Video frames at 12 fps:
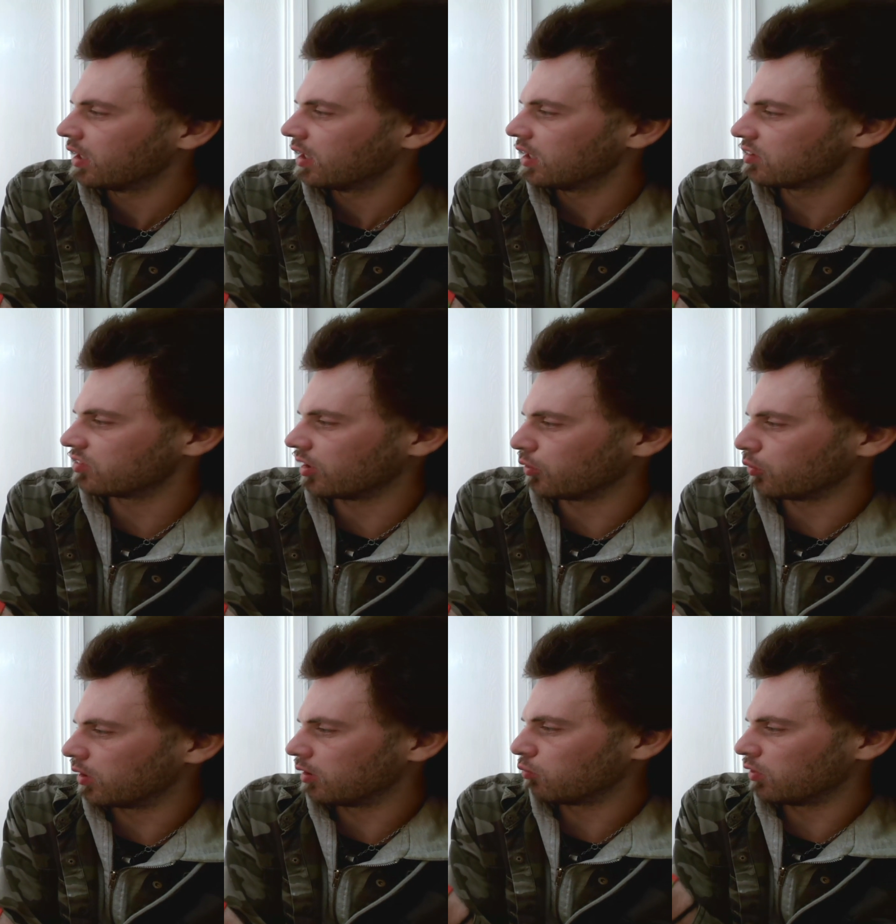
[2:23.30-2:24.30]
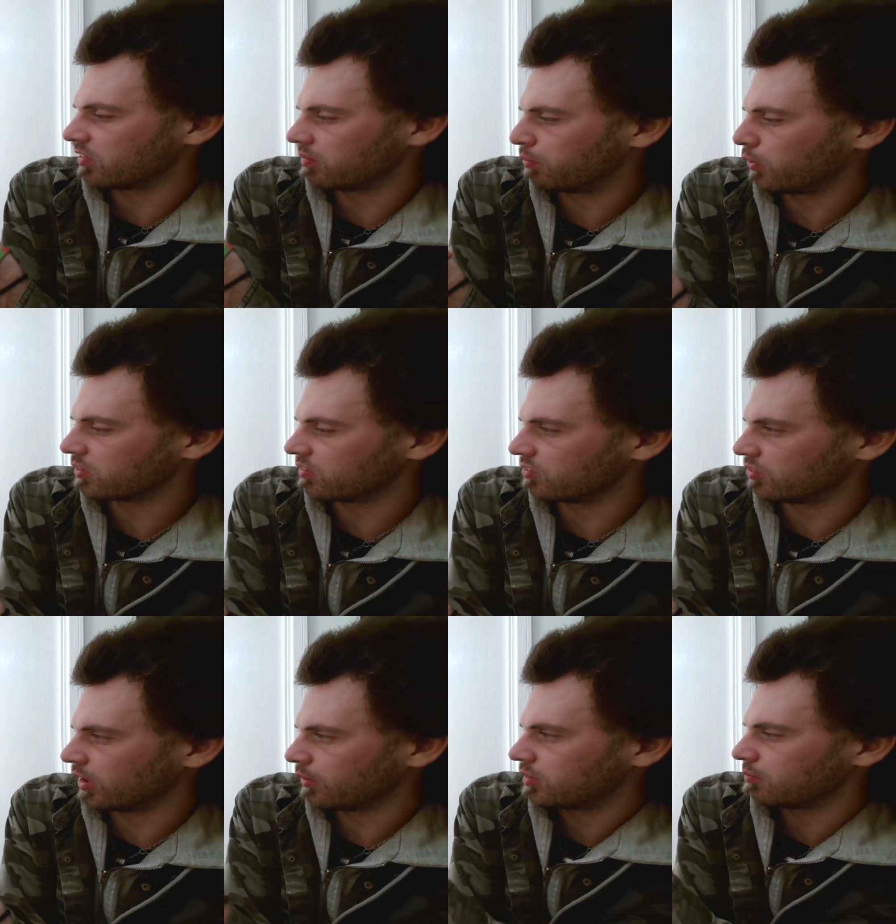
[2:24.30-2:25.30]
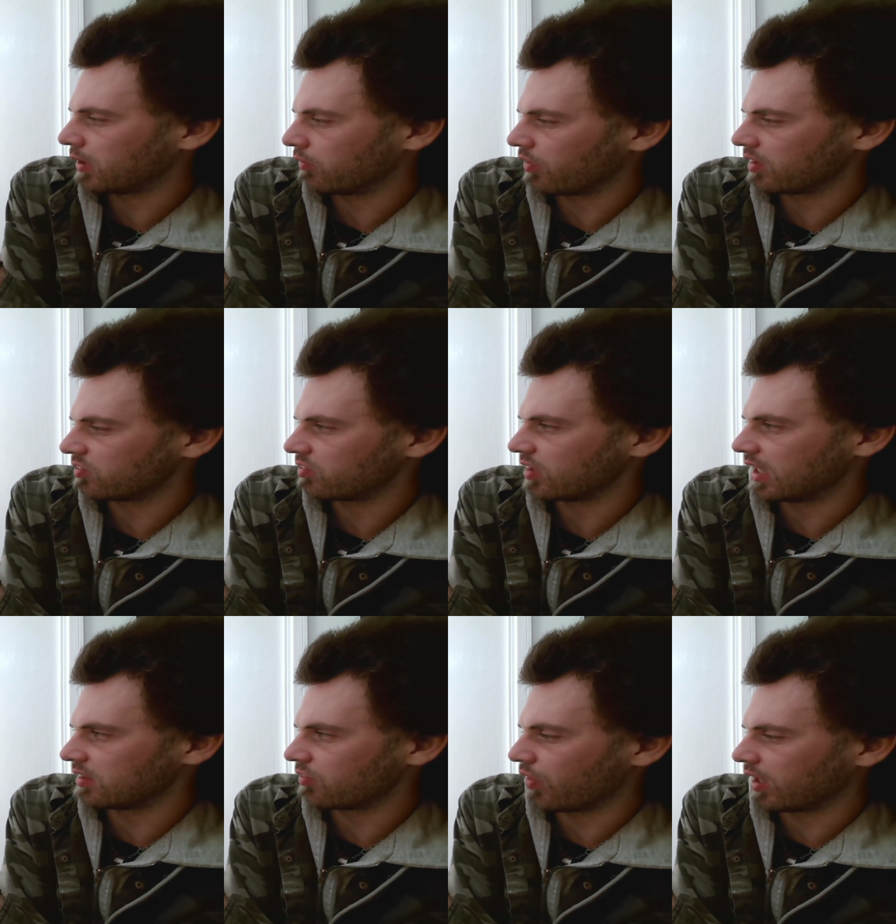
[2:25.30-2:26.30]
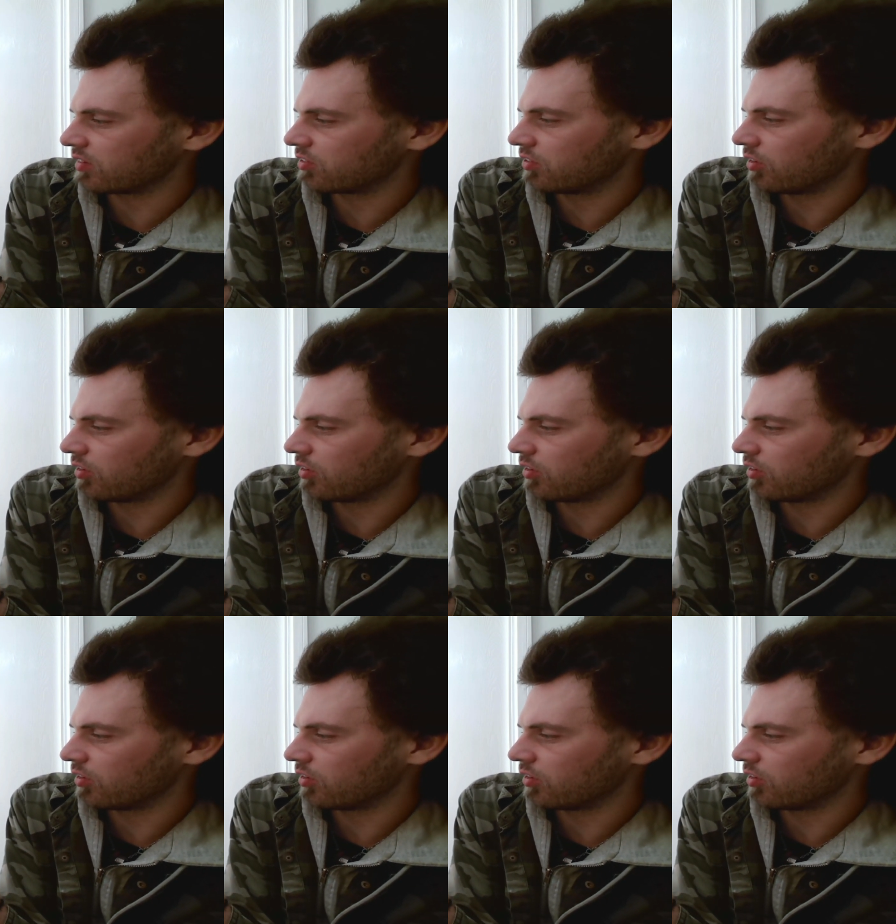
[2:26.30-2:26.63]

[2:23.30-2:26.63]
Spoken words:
So what's important to note about this is that